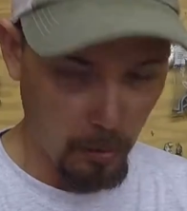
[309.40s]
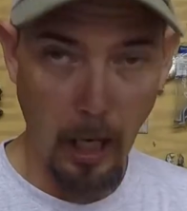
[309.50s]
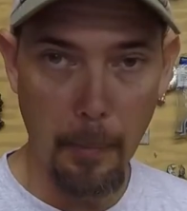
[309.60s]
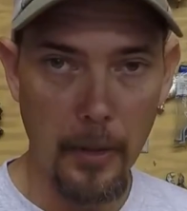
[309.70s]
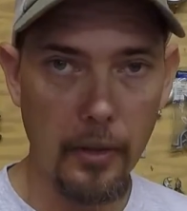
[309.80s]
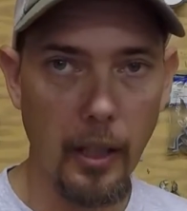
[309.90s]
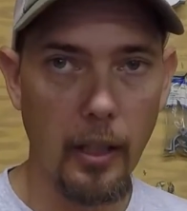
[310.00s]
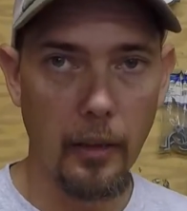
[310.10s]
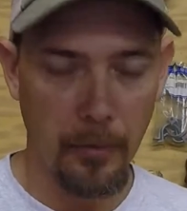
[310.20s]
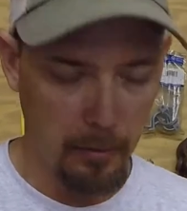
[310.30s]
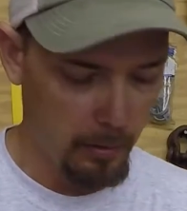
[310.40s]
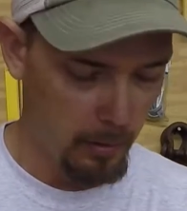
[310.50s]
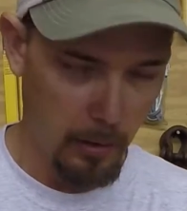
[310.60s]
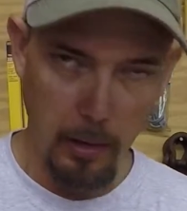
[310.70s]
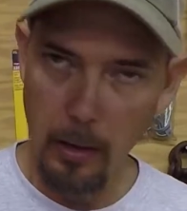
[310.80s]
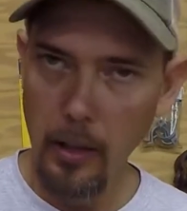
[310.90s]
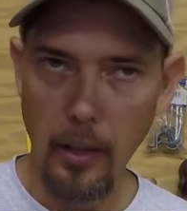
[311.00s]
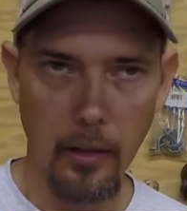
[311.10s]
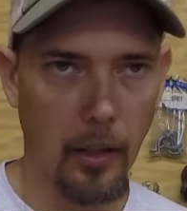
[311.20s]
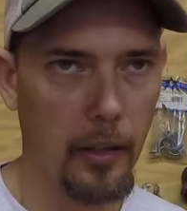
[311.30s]
crappy stuff.
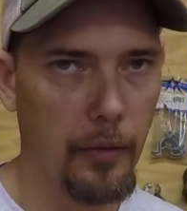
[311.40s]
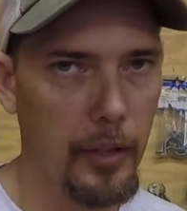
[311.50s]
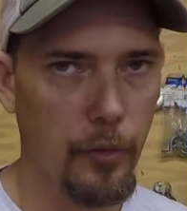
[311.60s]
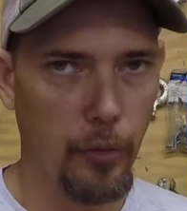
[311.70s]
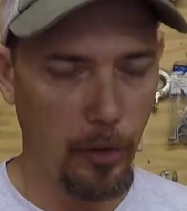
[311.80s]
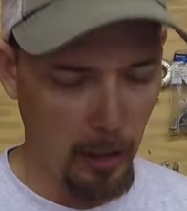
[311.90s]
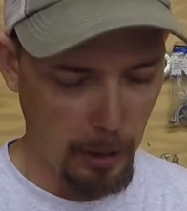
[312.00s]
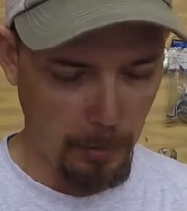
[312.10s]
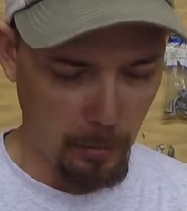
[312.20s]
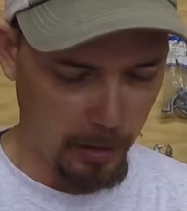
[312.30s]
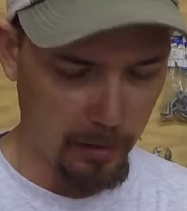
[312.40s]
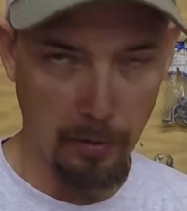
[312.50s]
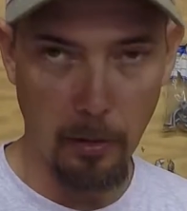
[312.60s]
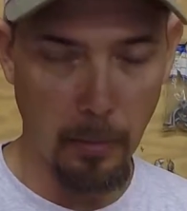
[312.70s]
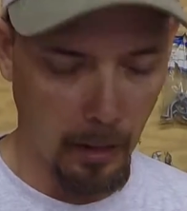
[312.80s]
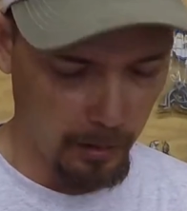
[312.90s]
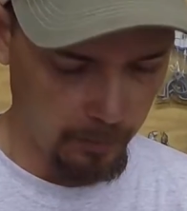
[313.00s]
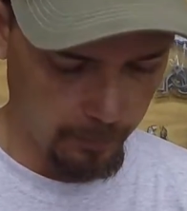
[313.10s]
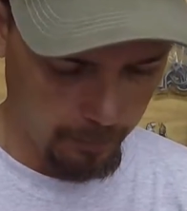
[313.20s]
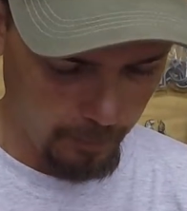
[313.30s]
I like fishing for crappie whenever they're
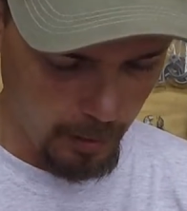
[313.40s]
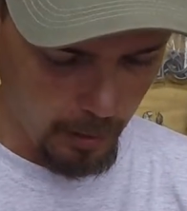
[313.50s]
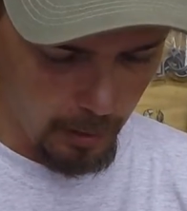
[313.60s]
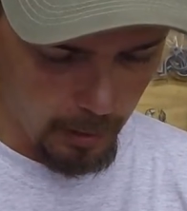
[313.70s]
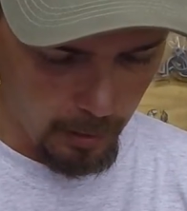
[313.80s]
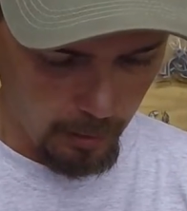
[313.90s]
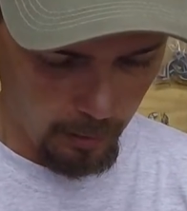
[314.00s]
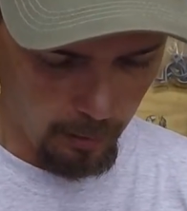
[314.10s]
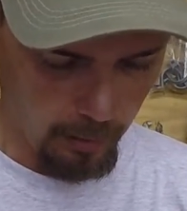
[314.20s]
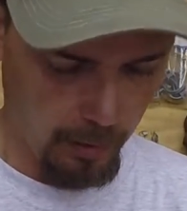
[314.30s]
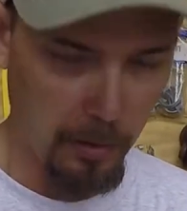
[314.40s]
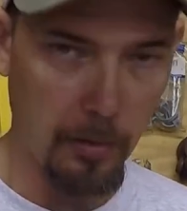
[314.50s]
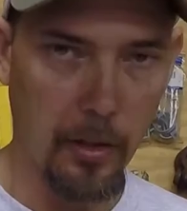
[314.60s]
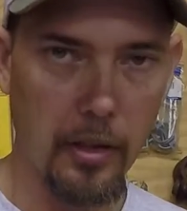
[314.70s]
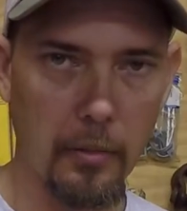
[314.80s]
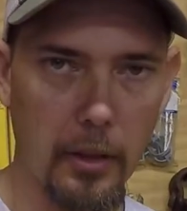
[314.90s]
biting. These are just some